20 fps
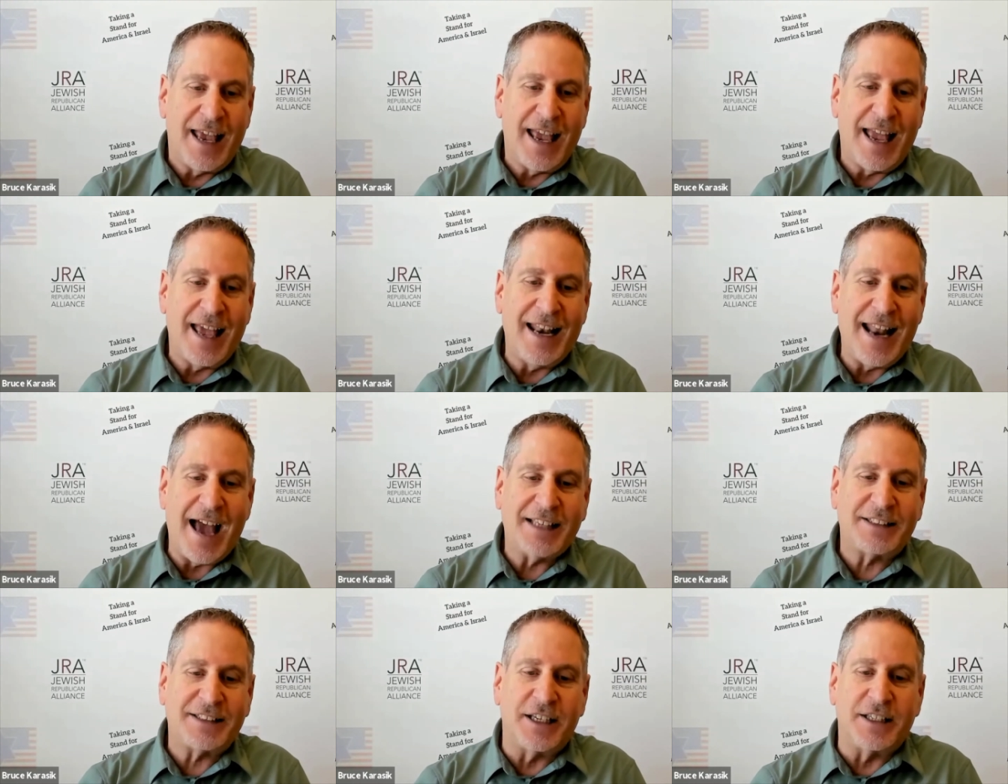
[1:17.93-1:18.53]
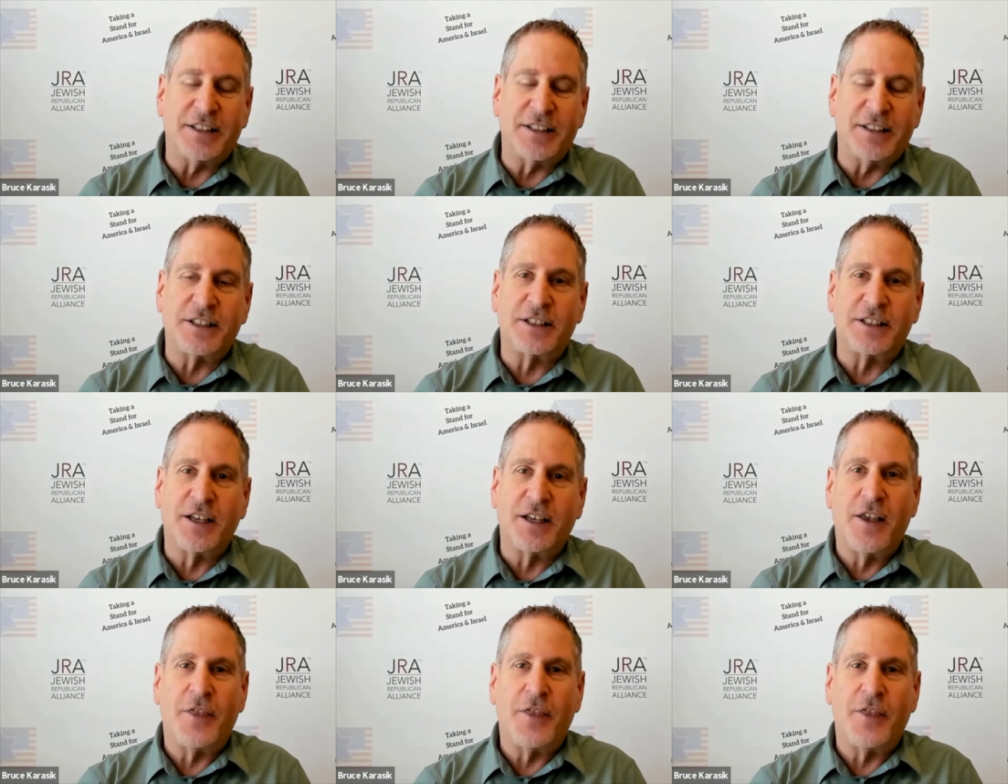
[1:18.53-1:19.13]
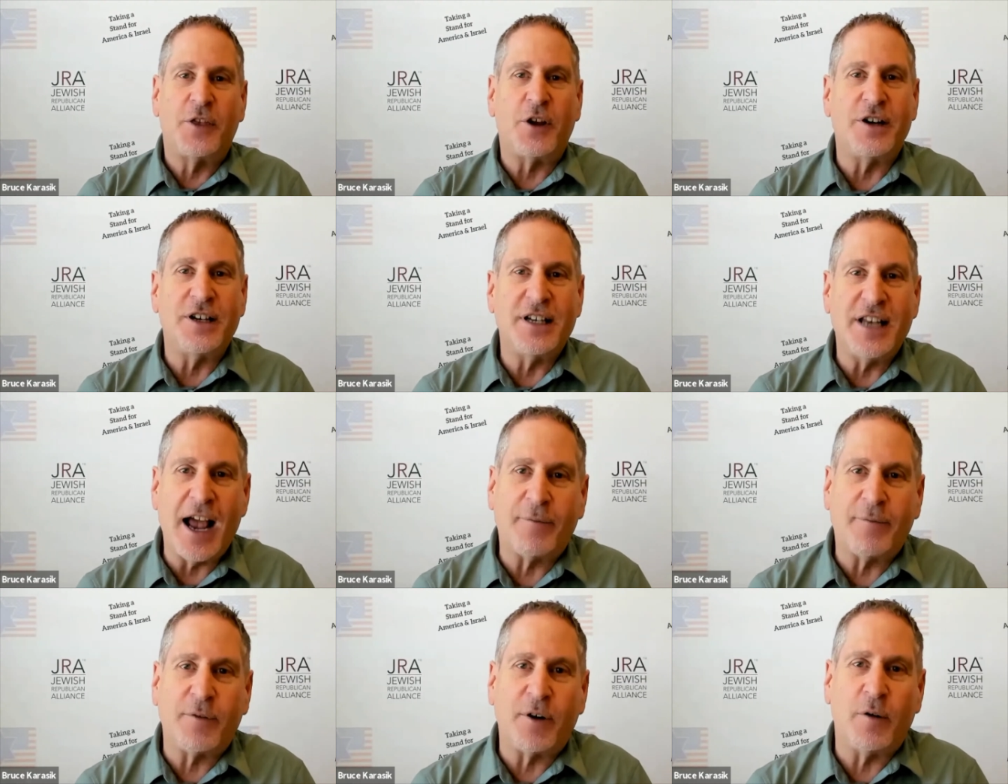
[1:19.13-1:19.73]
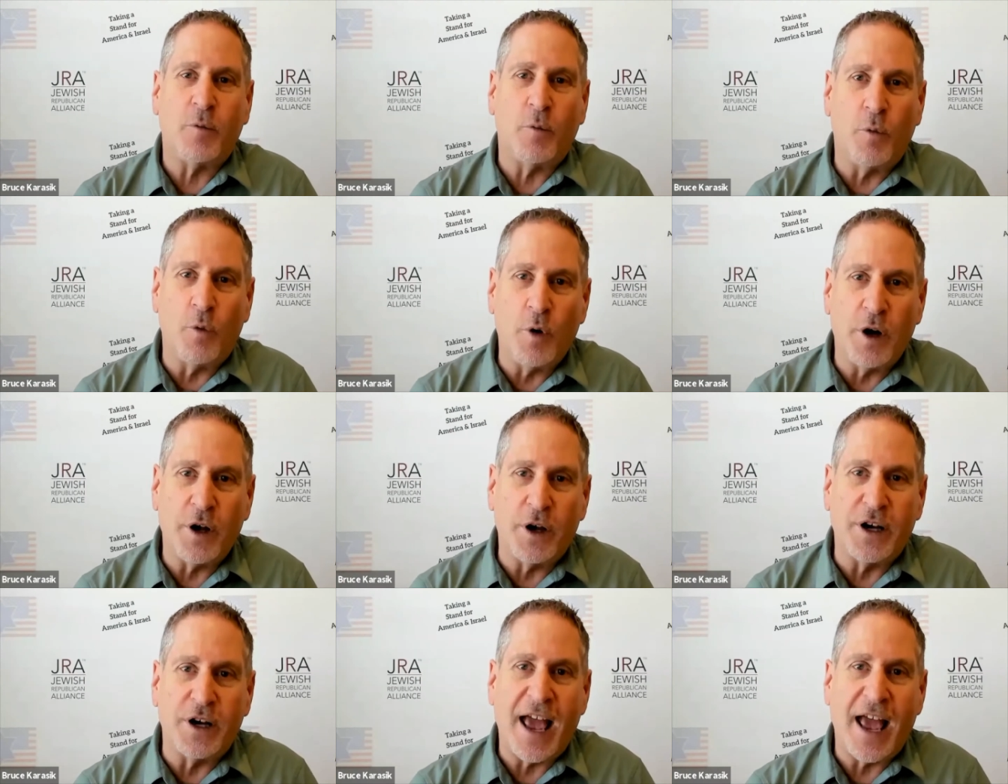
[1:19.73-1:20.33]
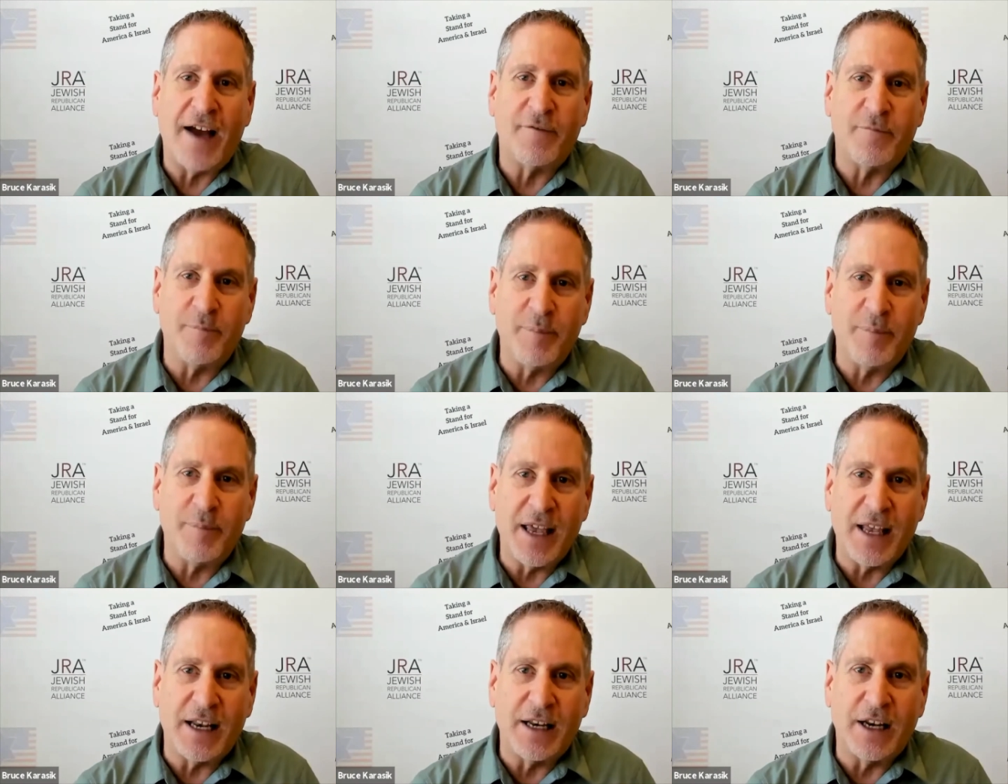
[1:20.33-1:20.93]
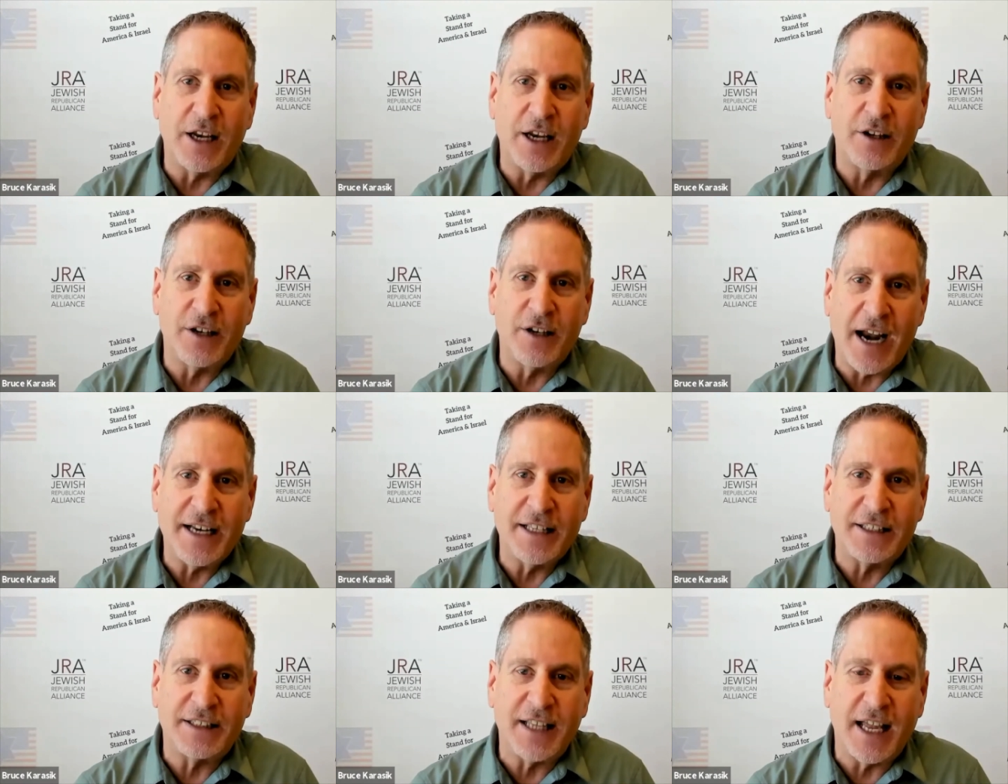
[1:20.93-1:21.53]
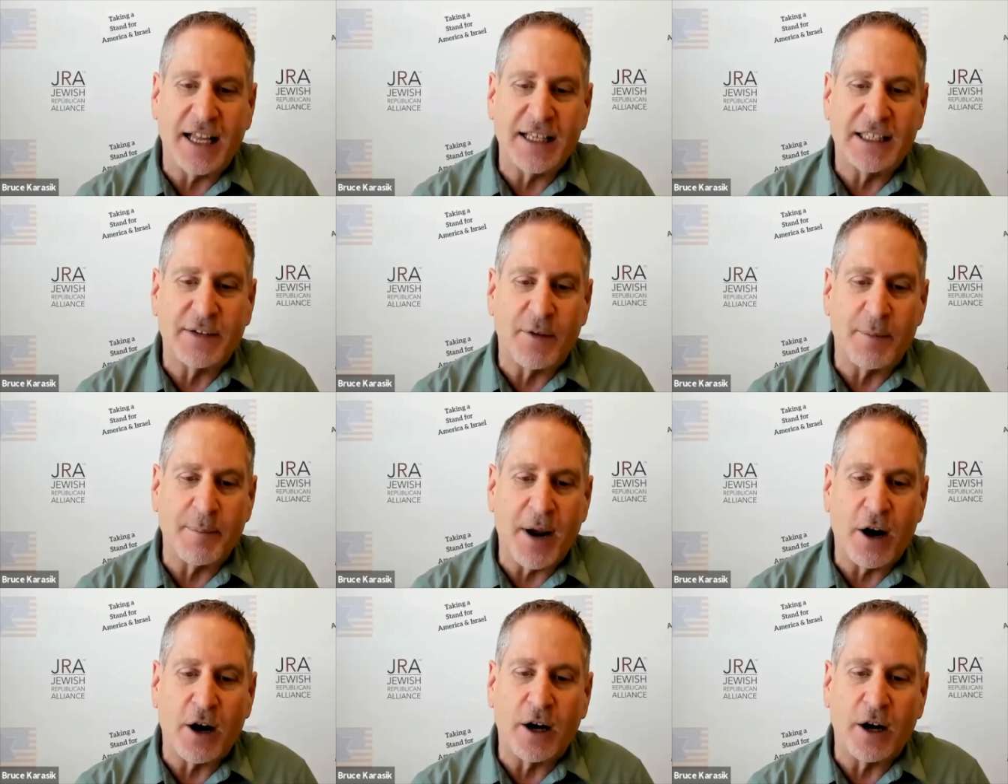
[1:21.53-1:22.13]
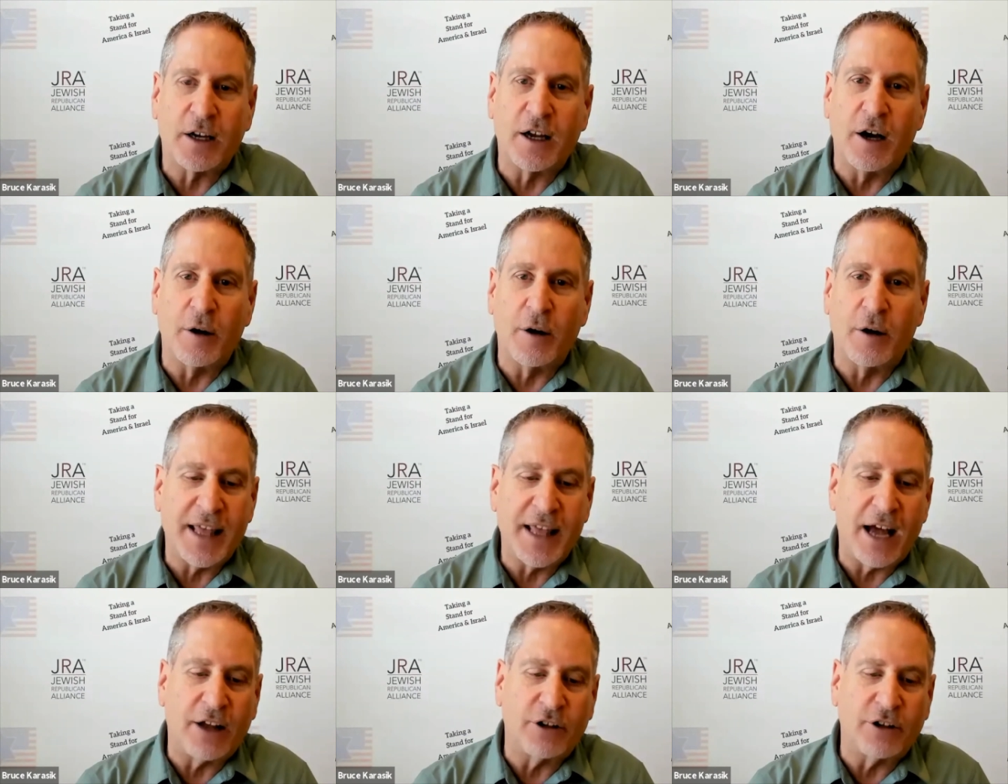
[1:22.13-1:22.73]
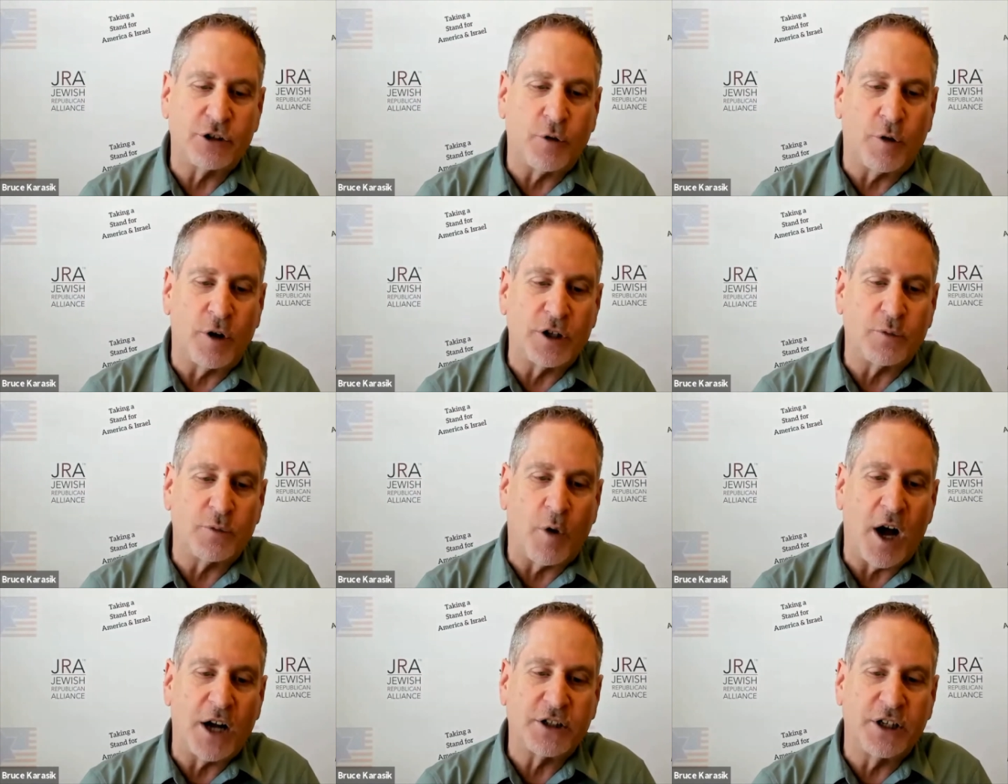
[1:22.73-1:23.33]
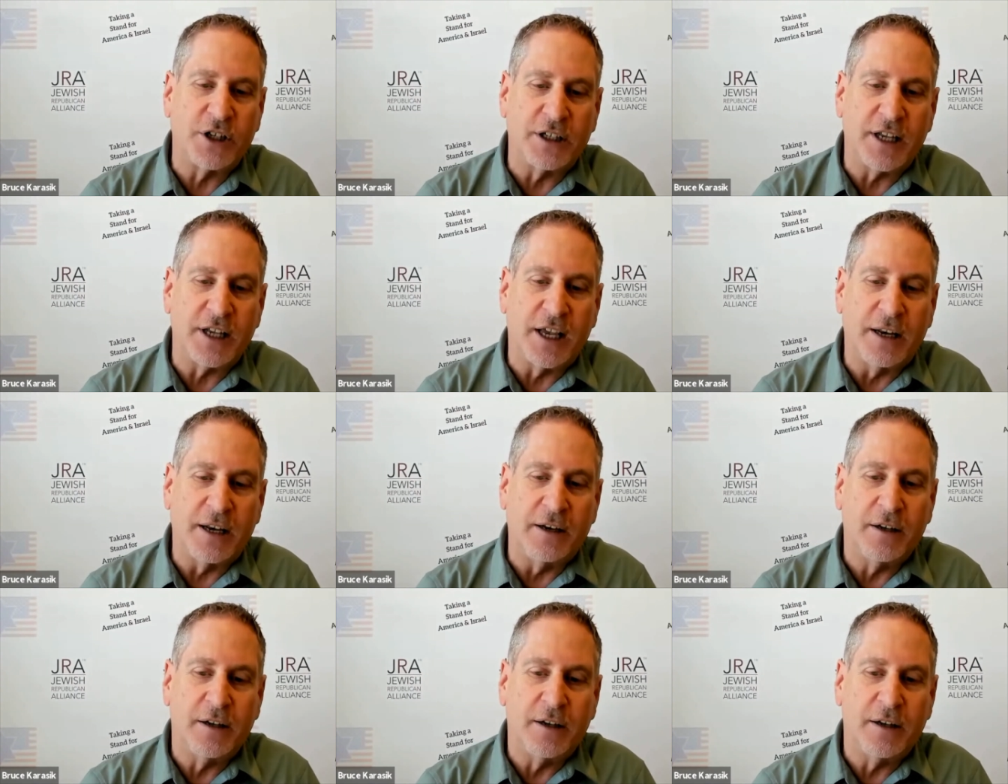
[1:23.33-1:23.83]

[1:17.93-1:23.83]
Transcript: In essence, there never would have been a United States of America without George Washington.